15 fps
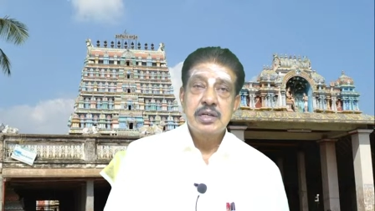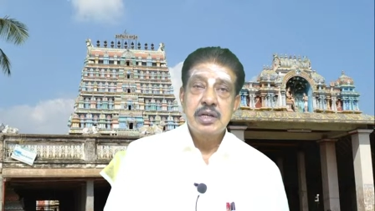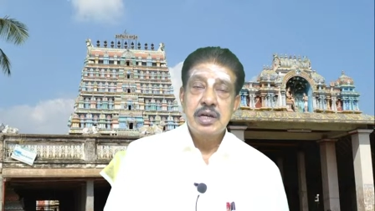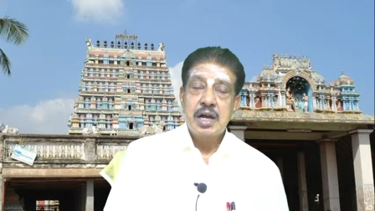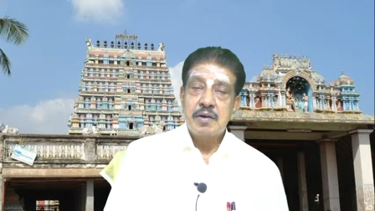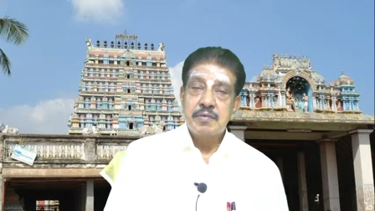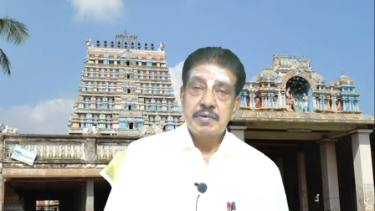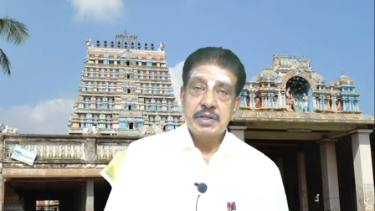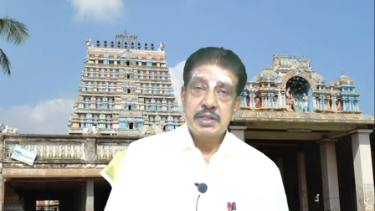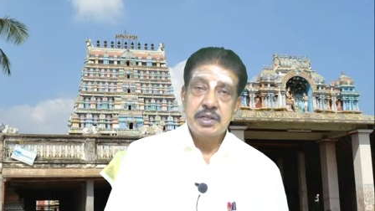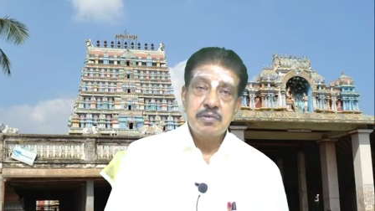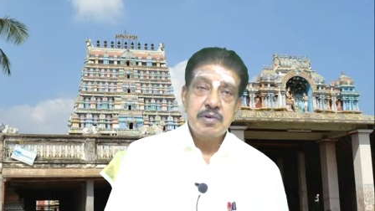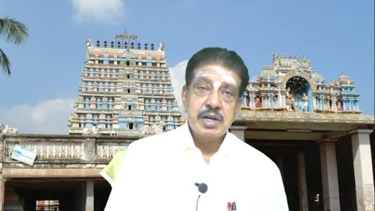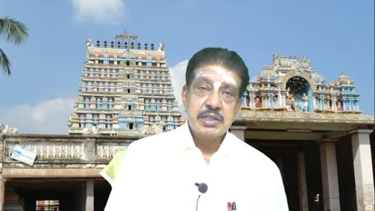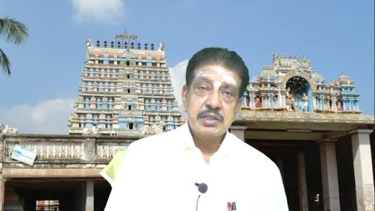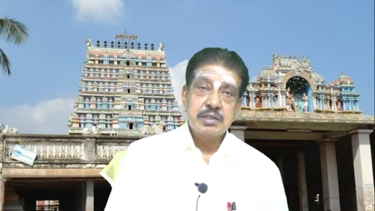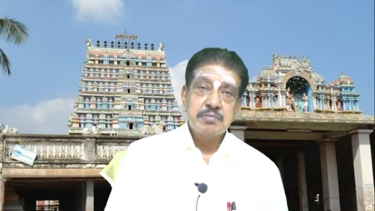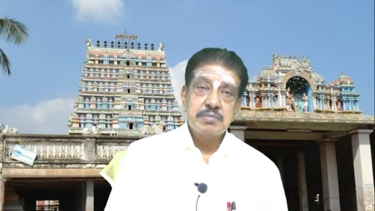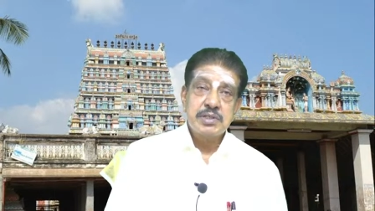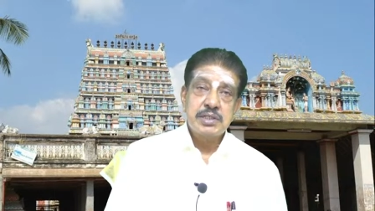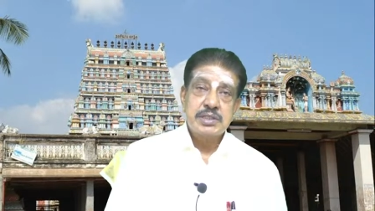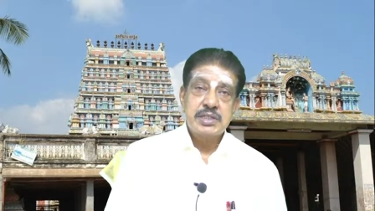Our
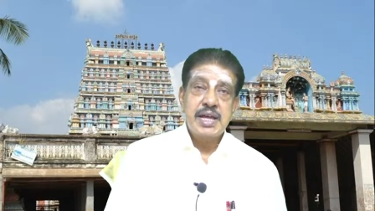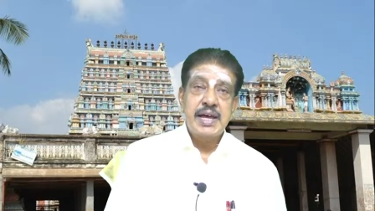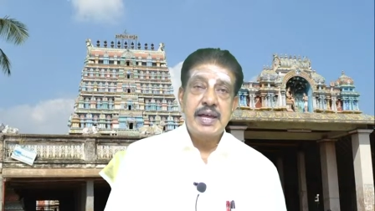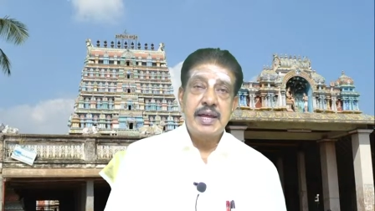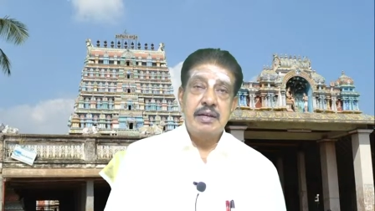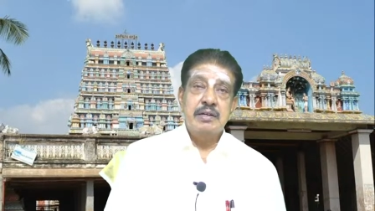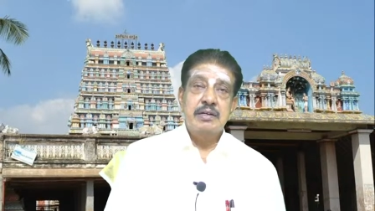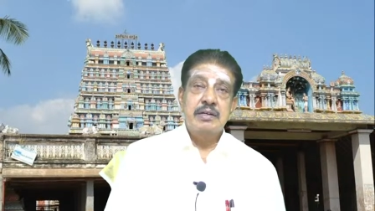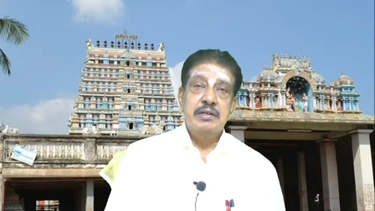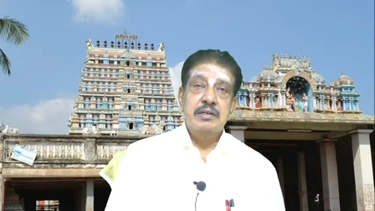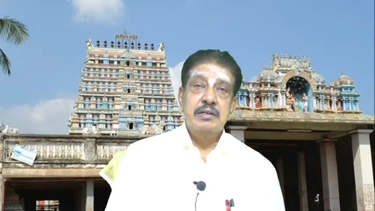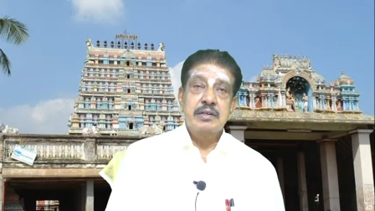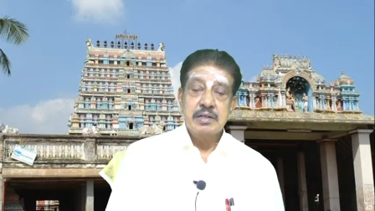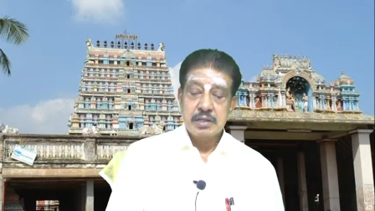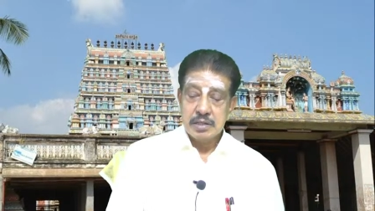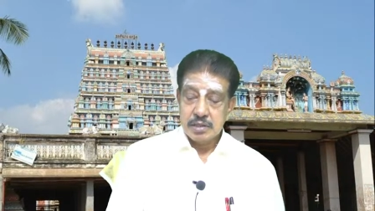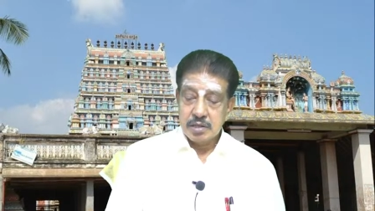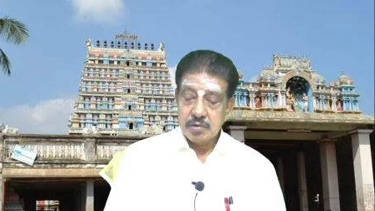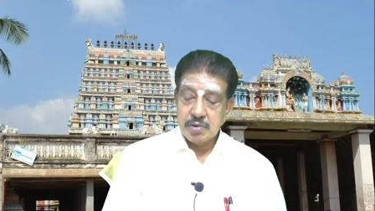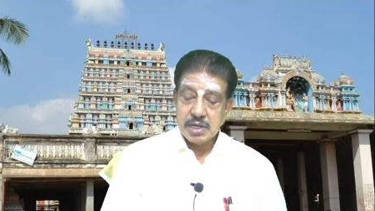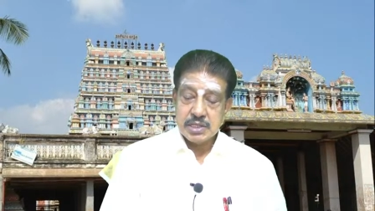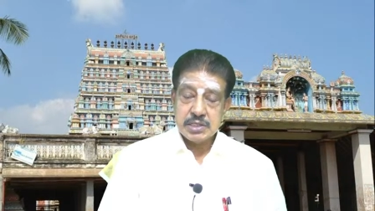Tiruvasagam is there.
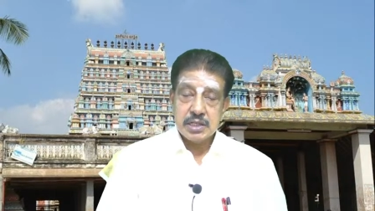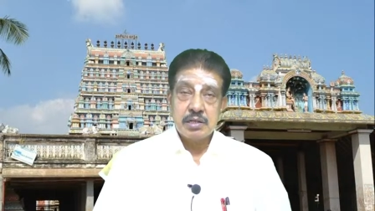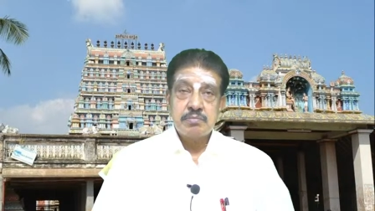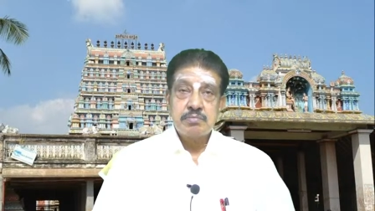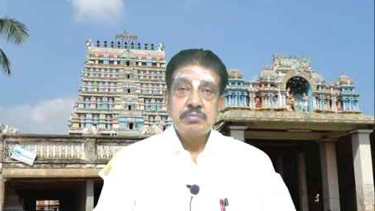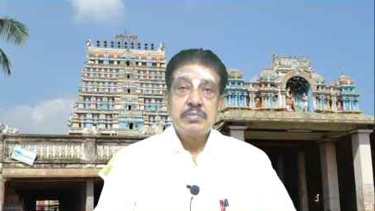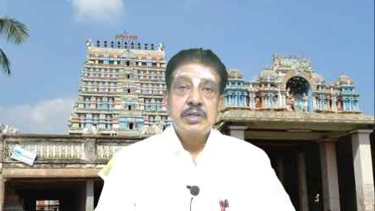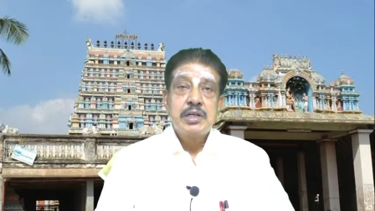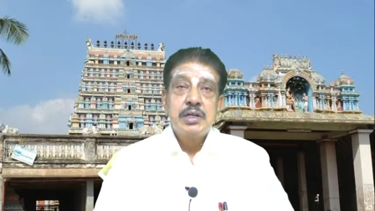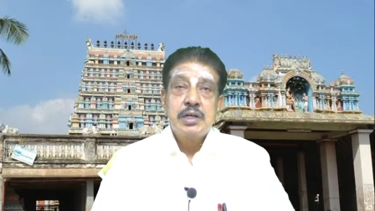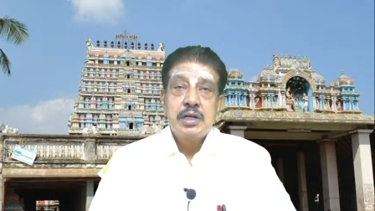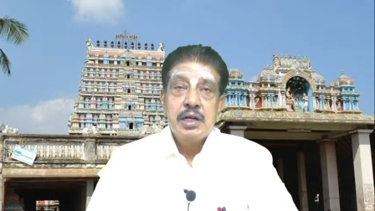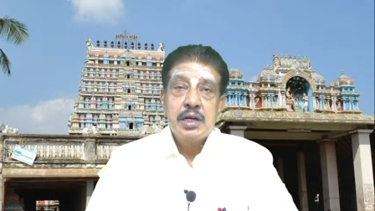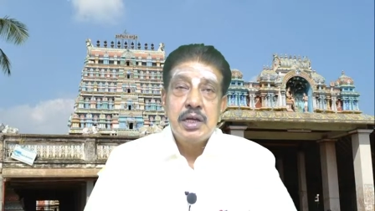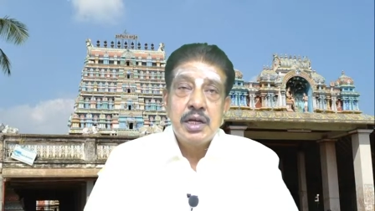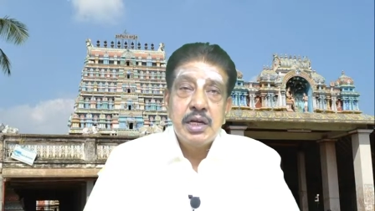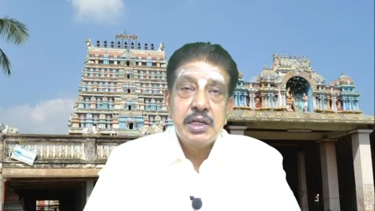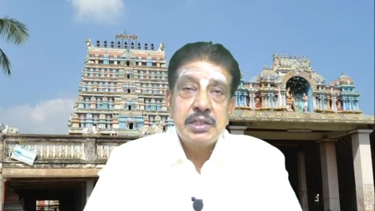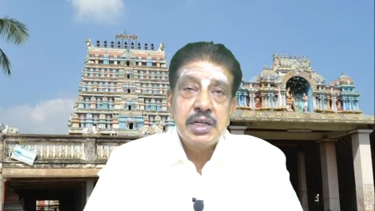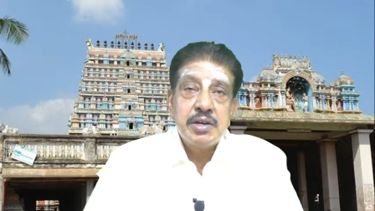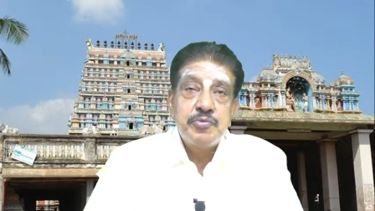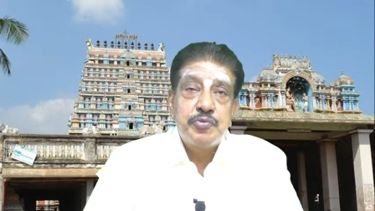Tiruvasagam is
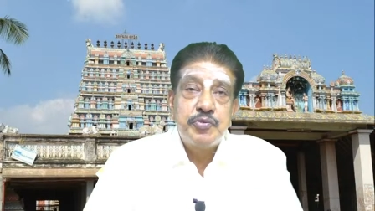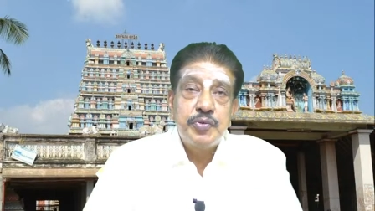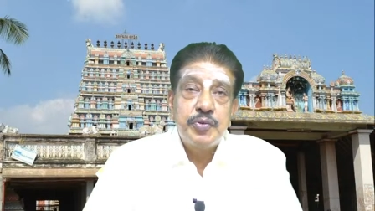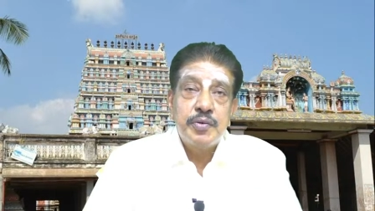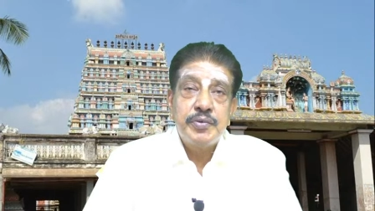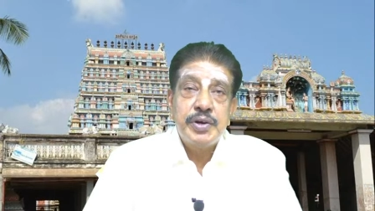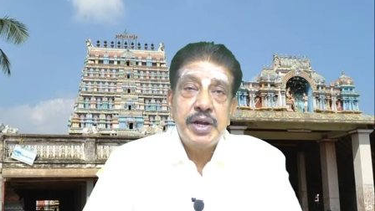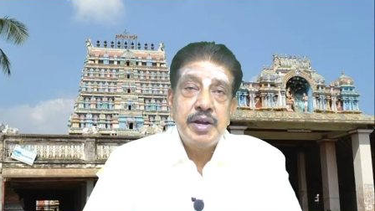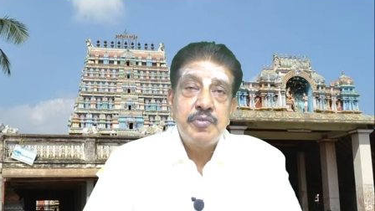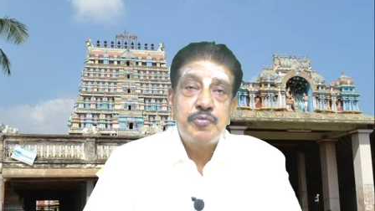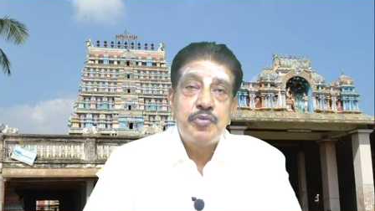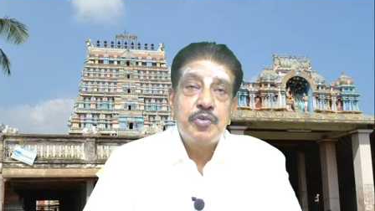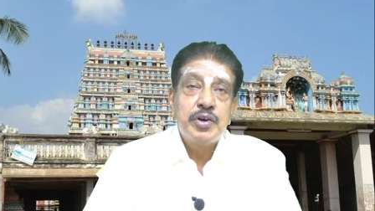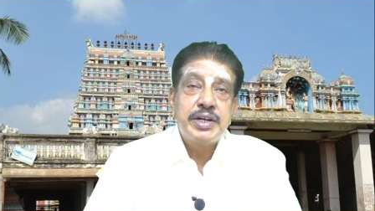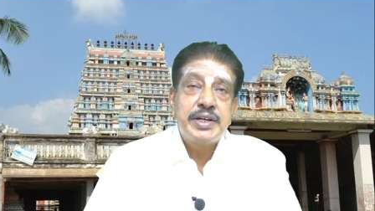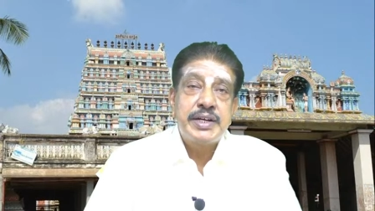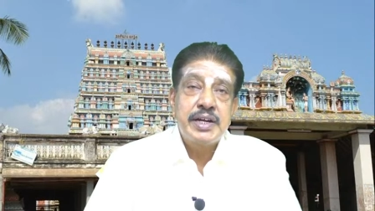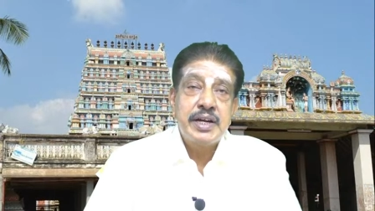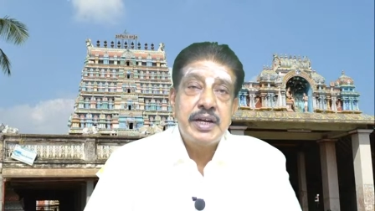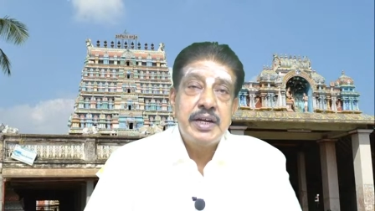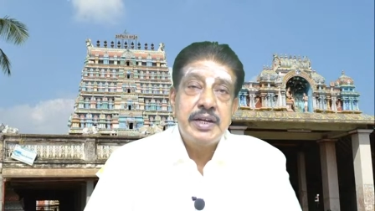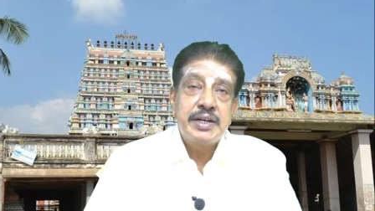in full
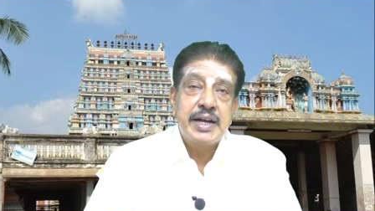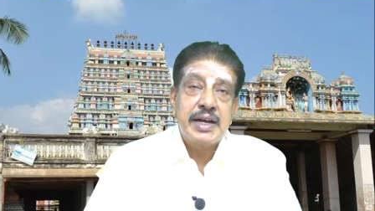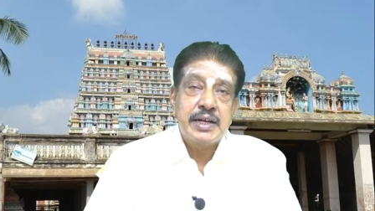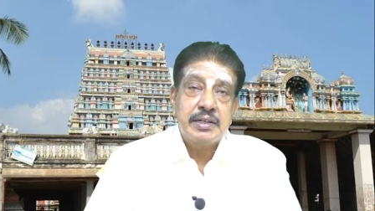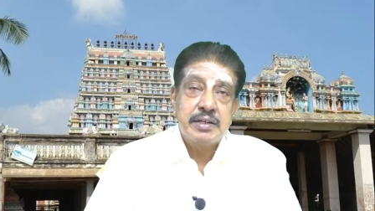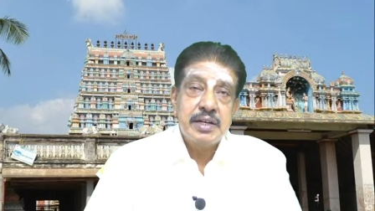intact.